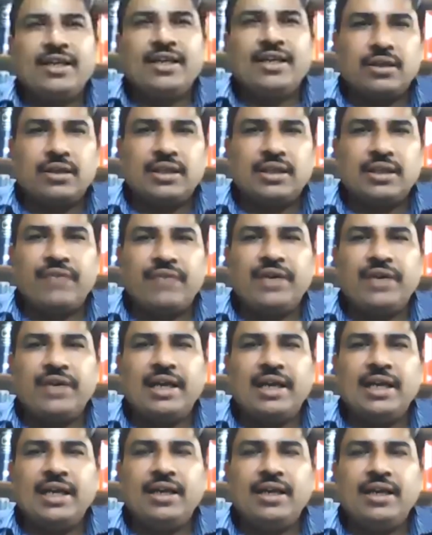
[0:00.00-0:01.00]

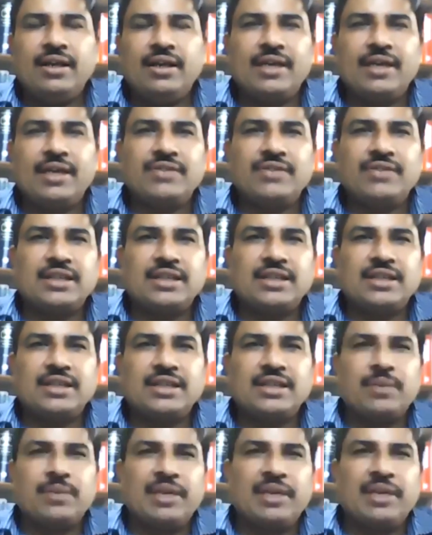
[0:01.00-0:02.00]
definitely gives us a
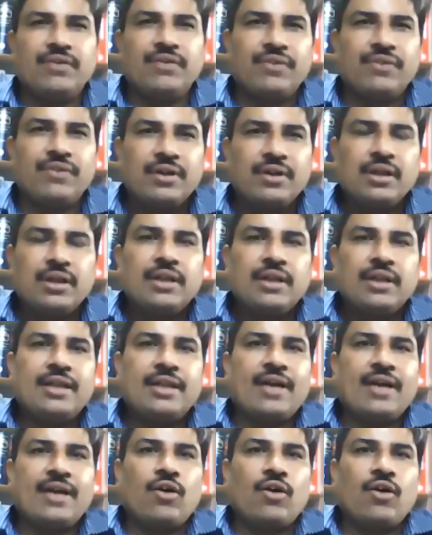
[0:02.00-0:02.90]
belief that